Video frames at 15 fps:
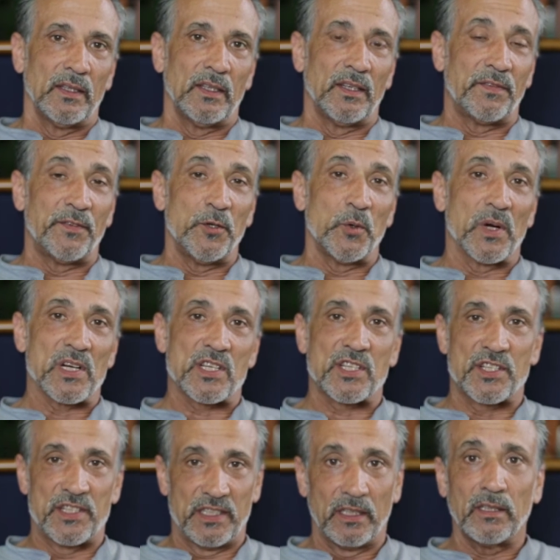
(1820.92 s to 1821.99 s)
if you are
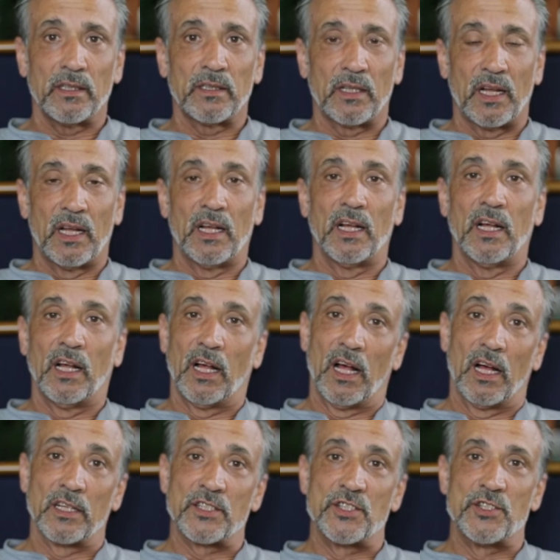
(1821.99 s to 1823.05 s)
still
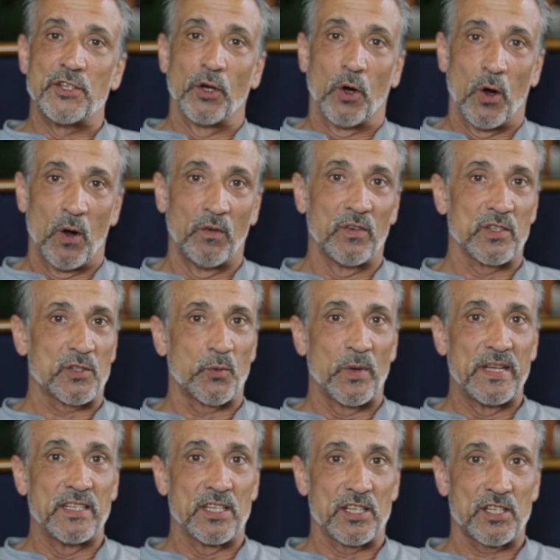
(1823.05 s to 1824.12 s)
a Jehovah's
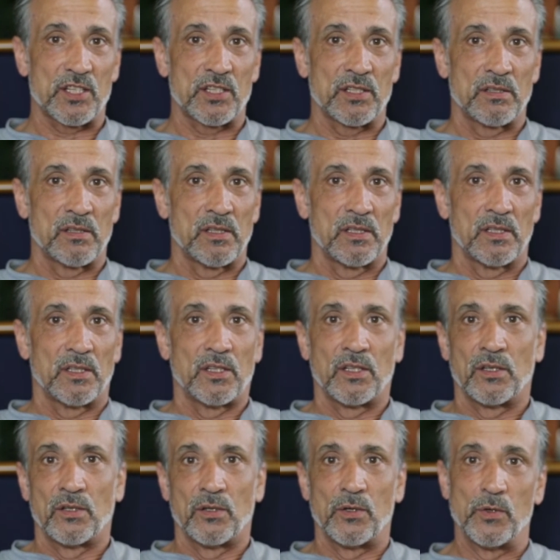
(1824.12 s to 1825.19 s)
Witness
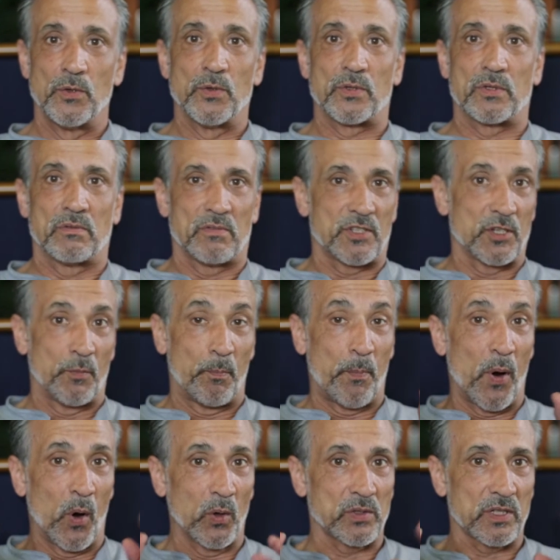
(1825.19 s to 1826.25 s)
who's
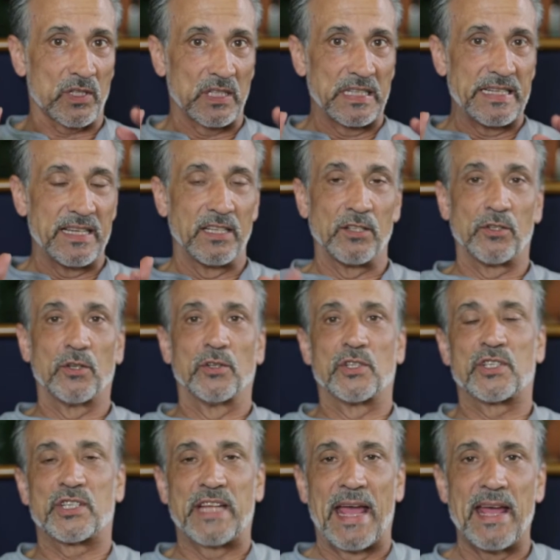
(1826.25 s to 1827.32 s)
supposedly in good
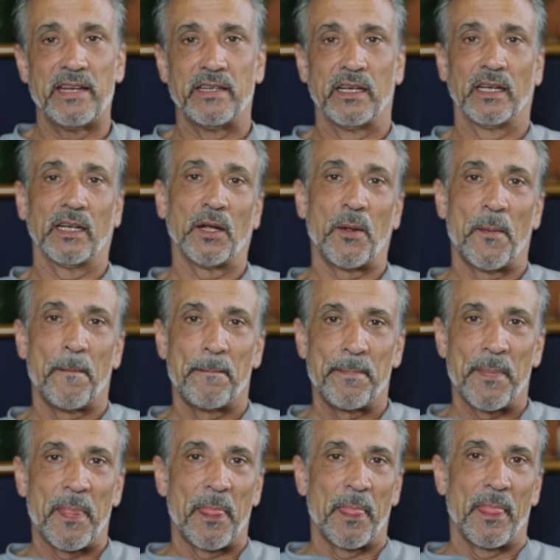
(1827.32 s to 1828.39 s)
standing,
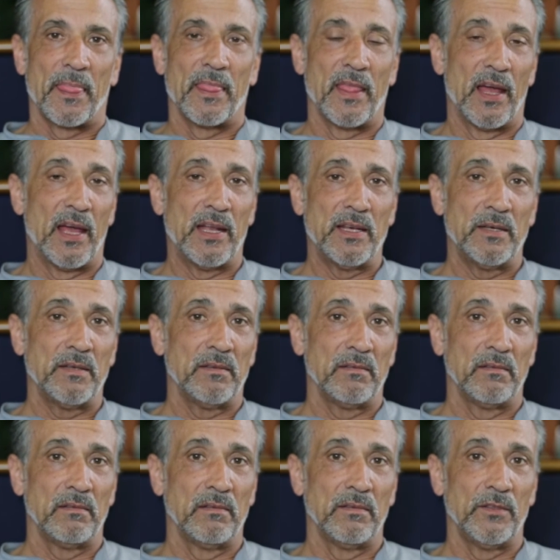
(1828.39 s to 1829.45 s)
then
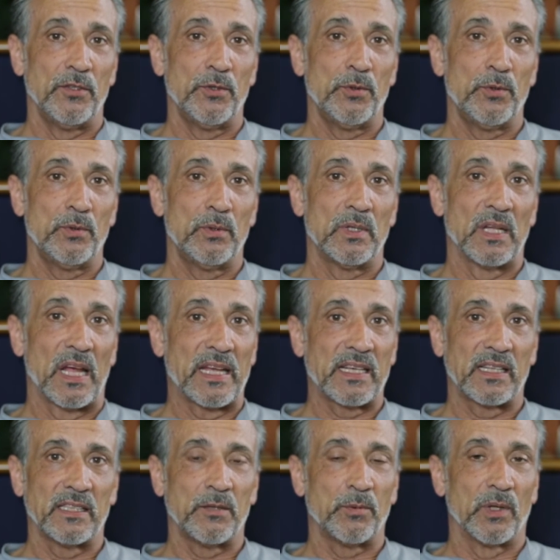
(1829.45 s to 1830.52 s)
you
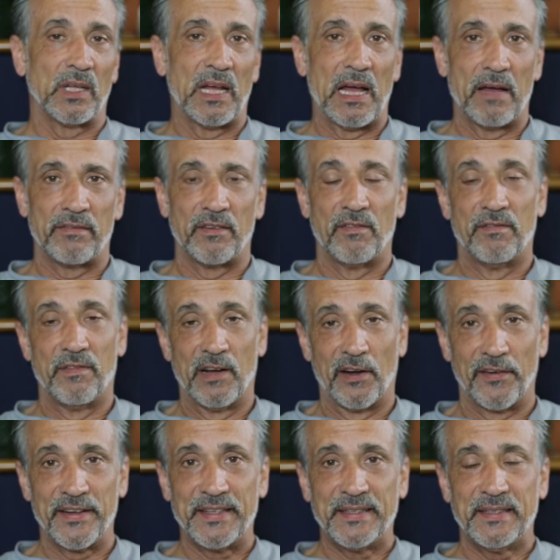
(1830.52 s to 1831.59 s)
likely will have a
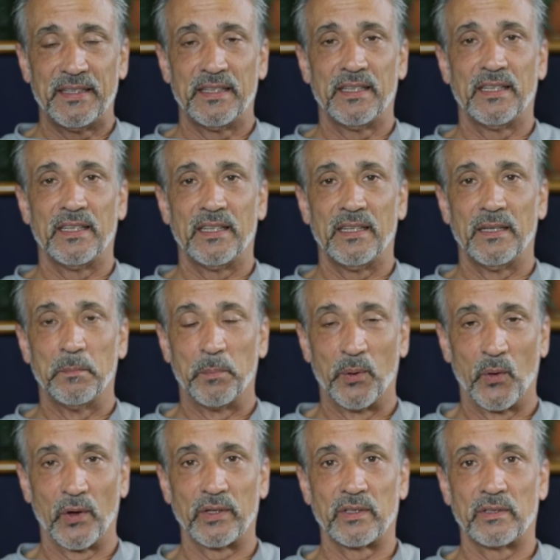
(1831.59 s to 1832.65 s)
very
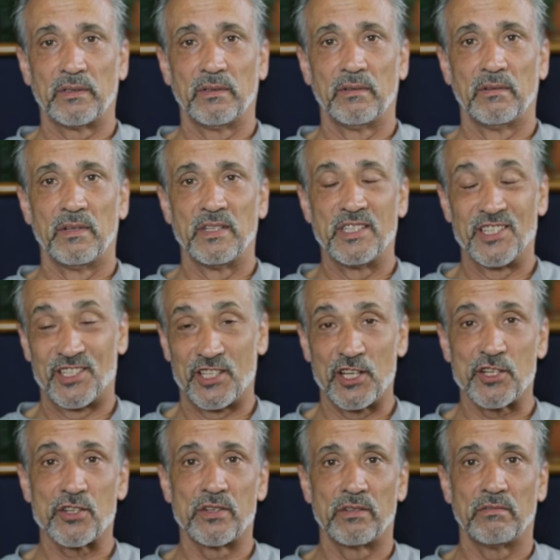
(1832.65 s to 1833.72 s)
important
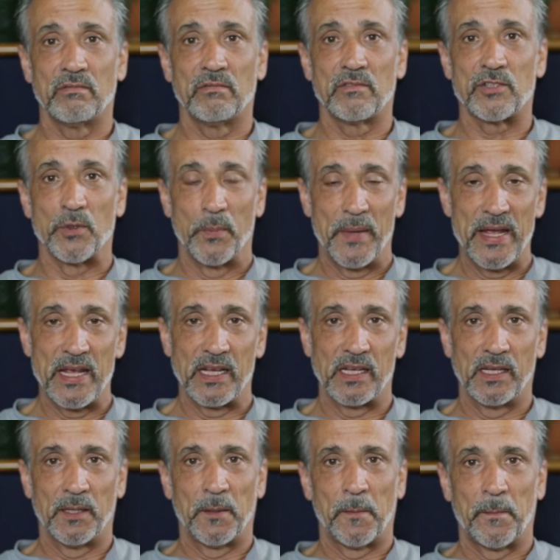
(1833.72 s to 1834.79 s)
decision to
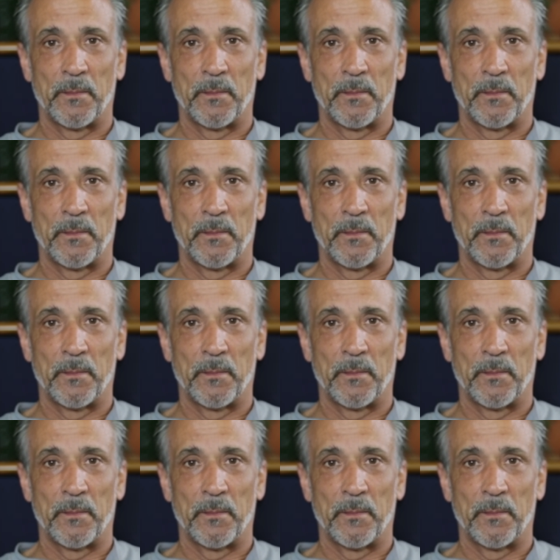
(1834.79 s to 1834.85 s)
make.